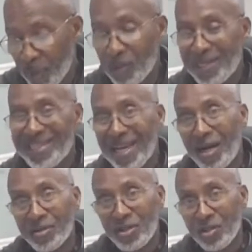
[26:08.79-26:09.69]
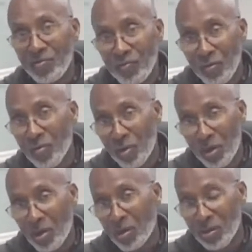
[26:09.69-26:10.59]
going down to the root
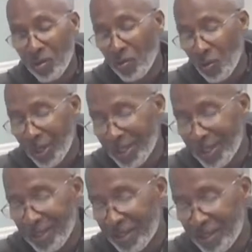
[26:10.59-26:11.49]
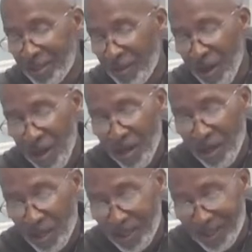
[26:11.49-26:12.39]
cause of what is the
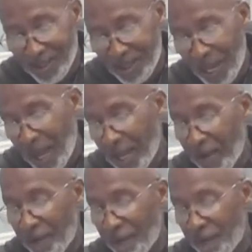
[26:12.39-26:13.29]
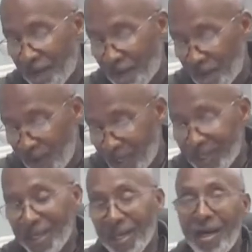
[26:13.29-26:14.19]
exact
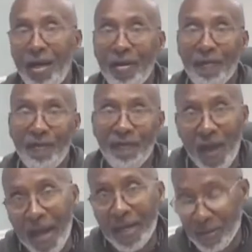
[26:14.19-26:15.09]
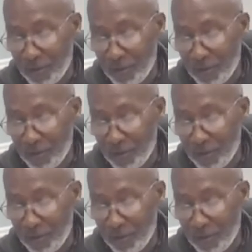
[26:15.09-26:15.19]
underlying factors.